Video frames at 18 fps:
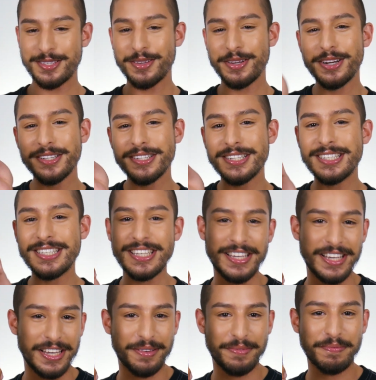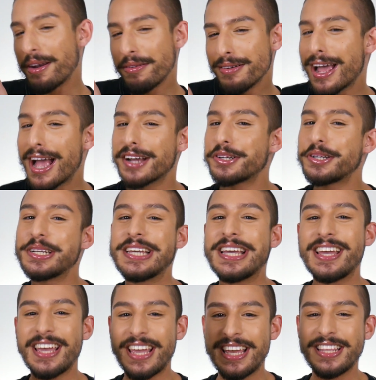So here's the tea. I don't actually
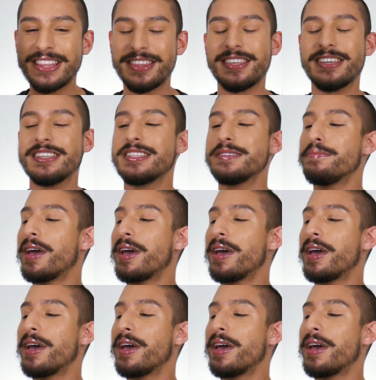hate this.